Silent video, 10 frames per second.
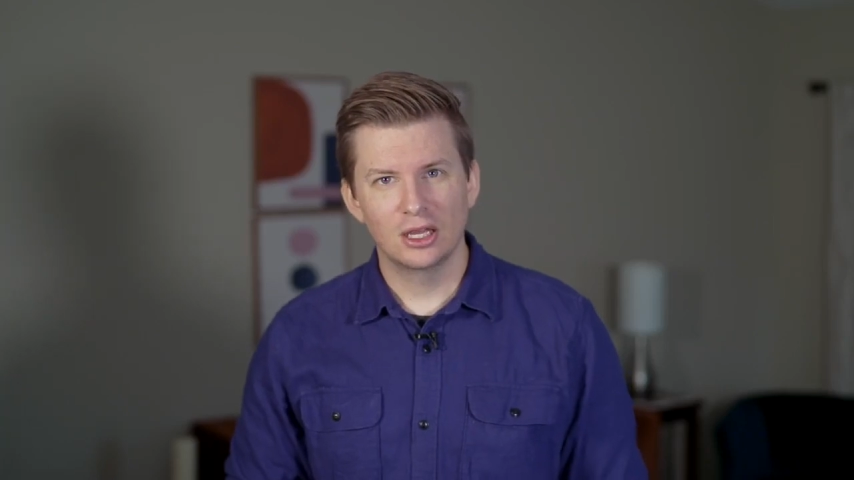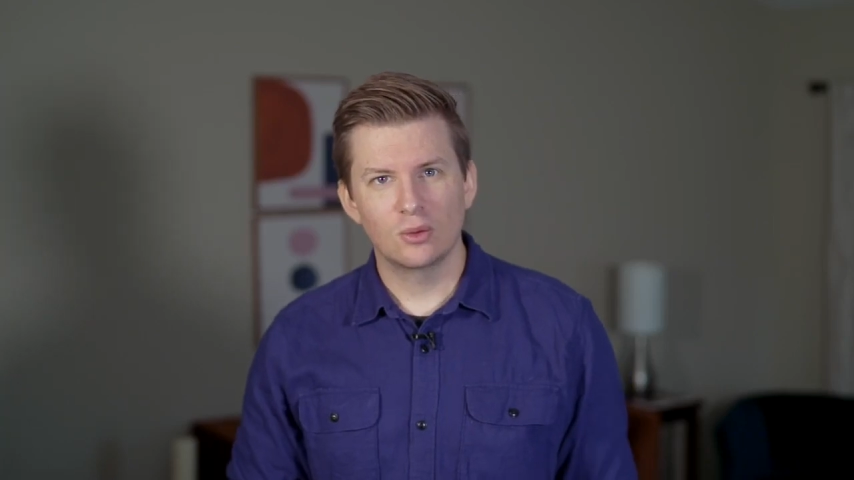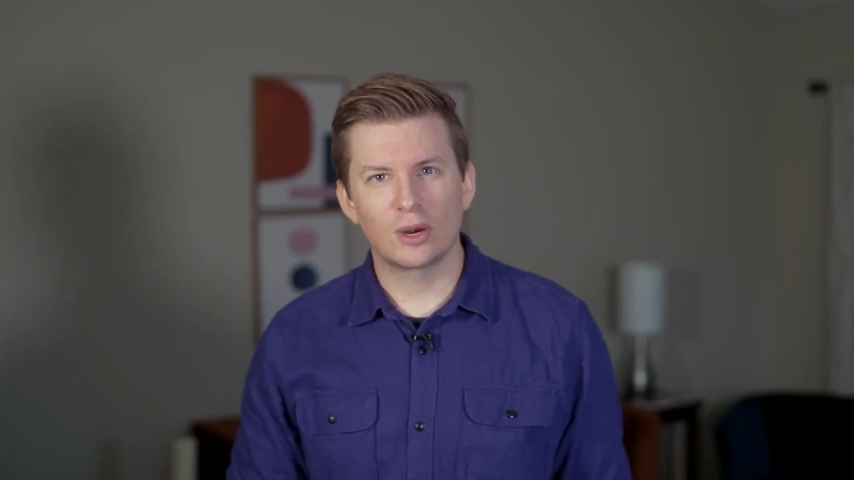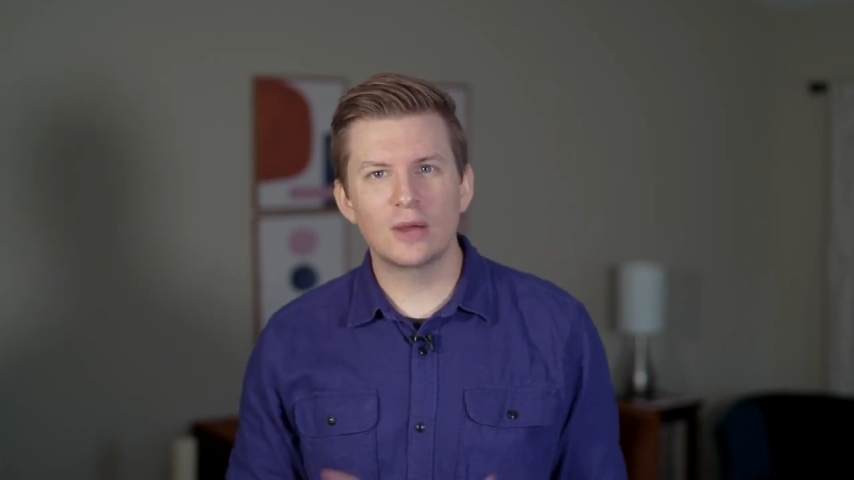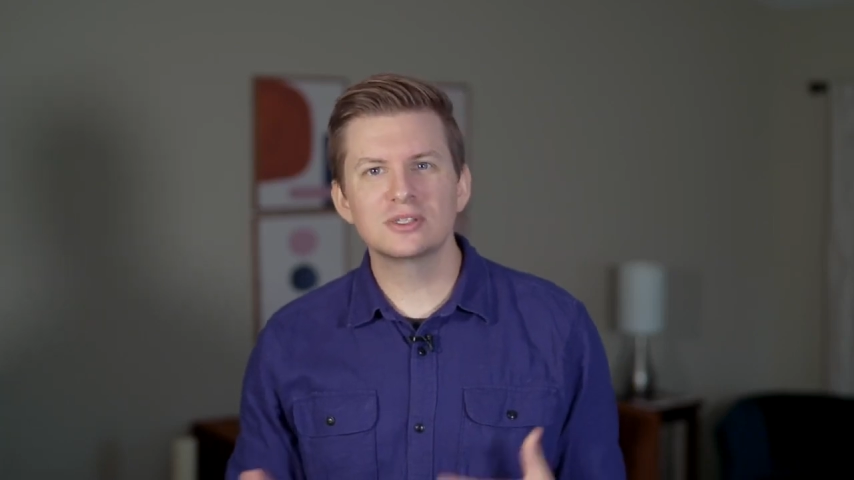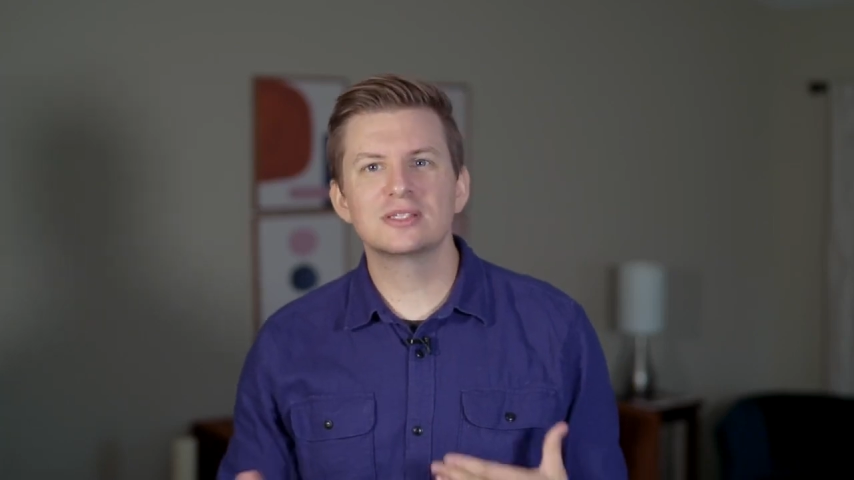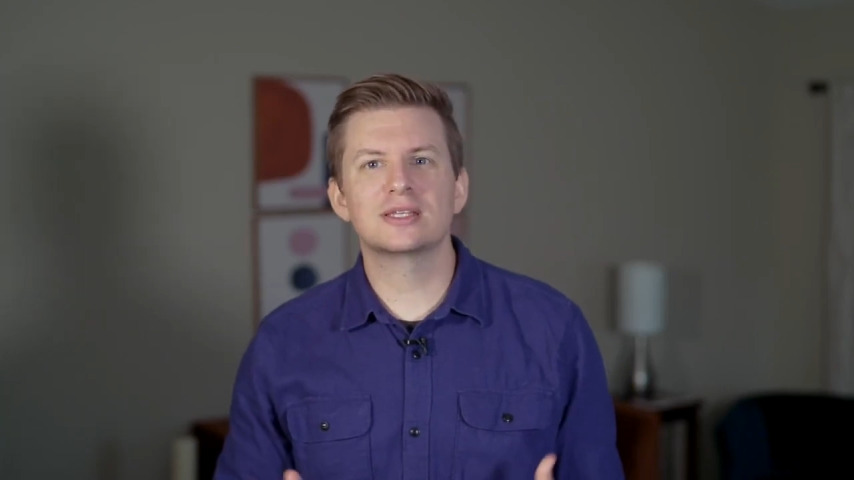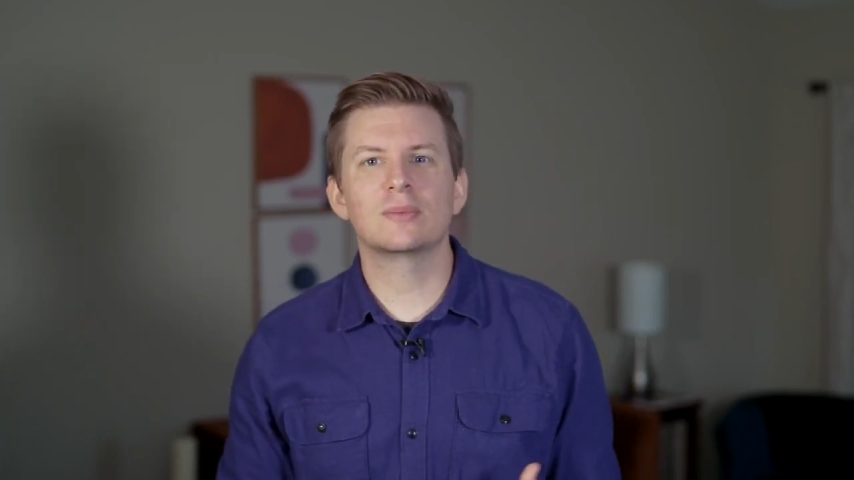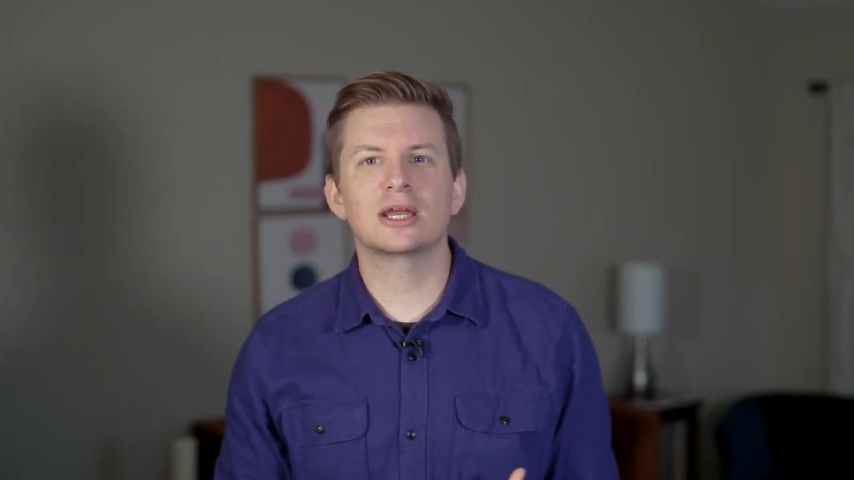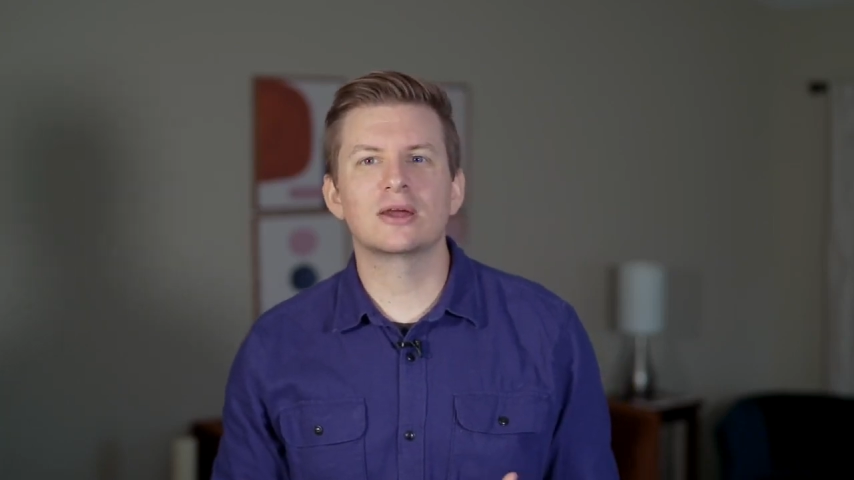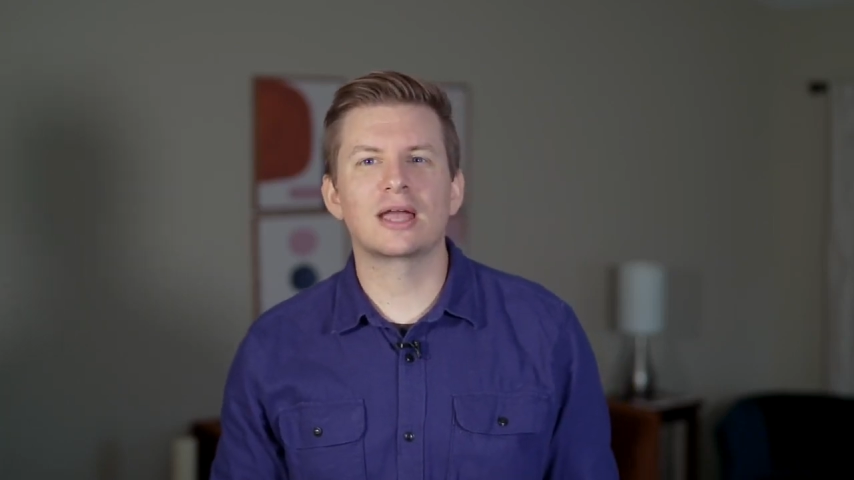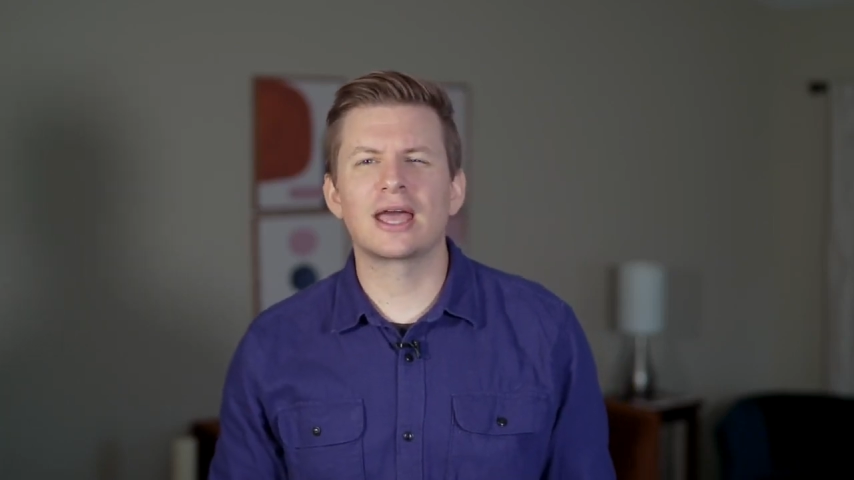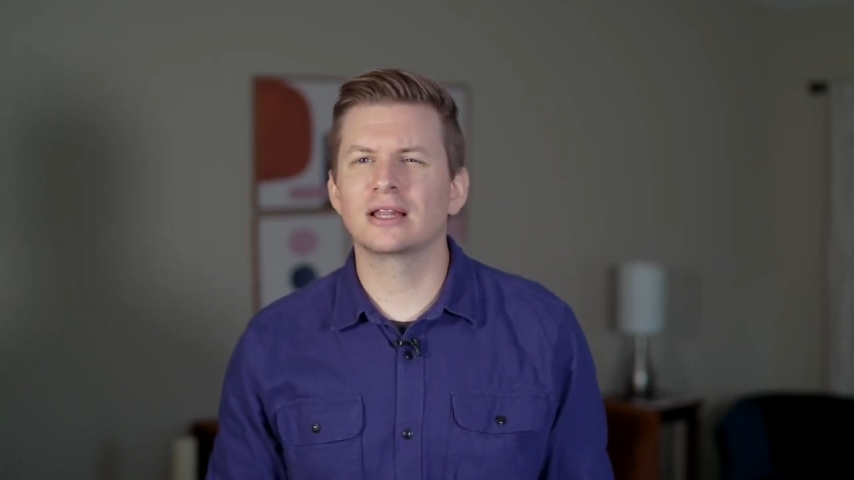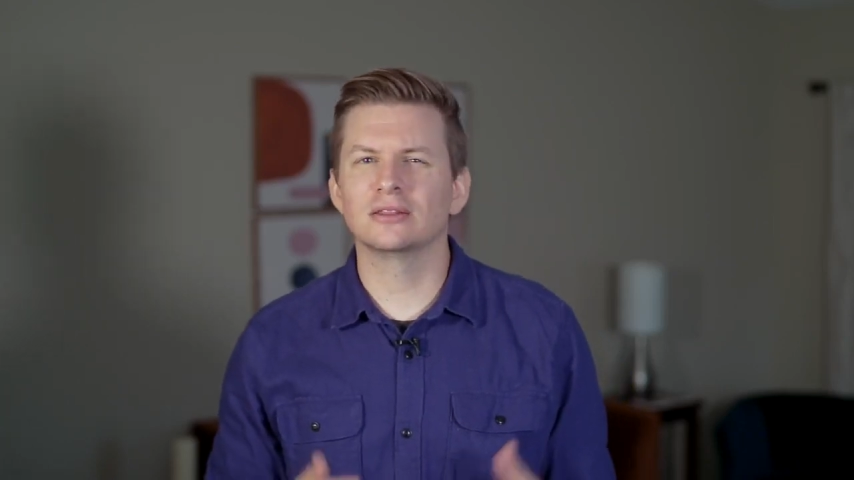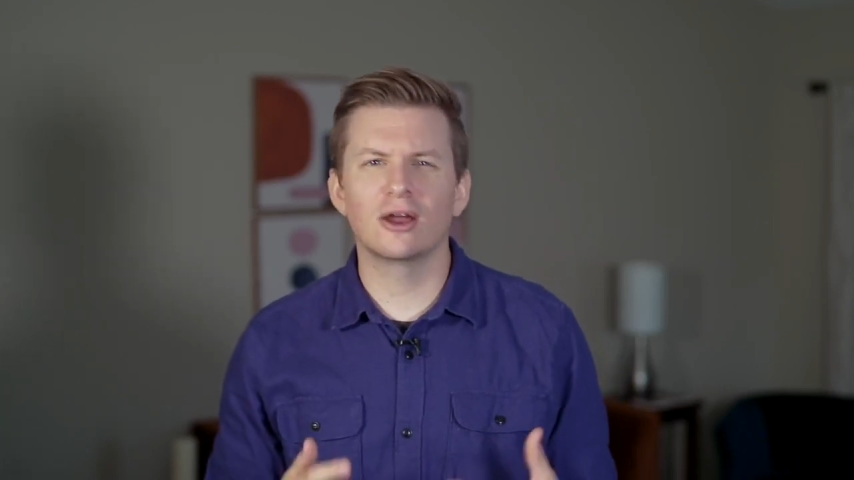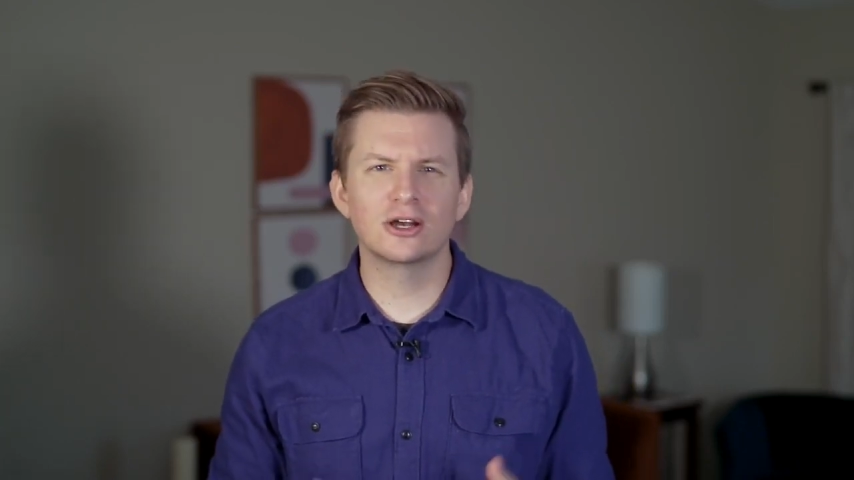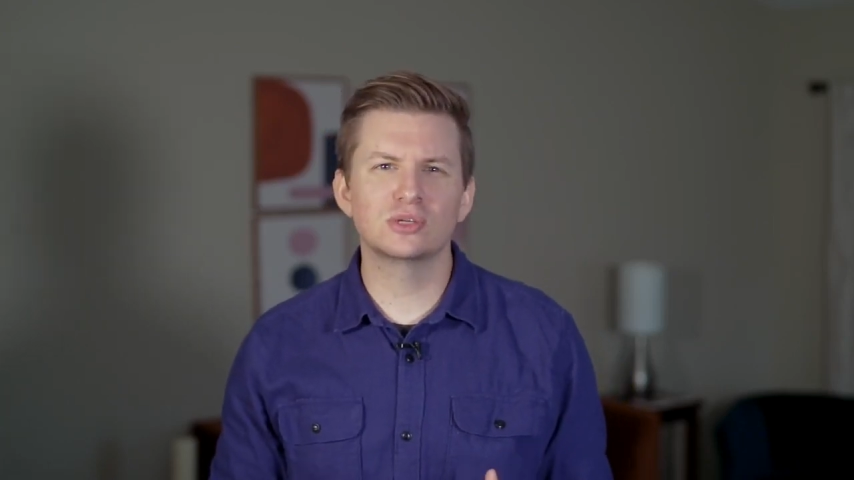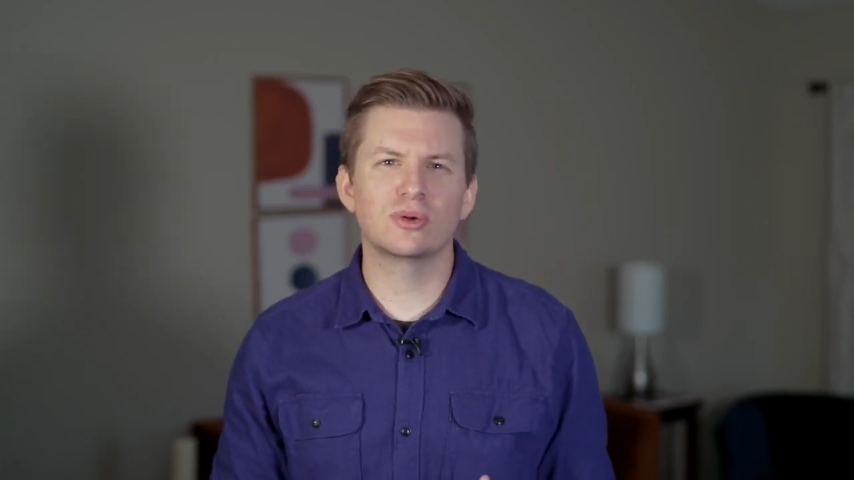When I was in seminary, I had a large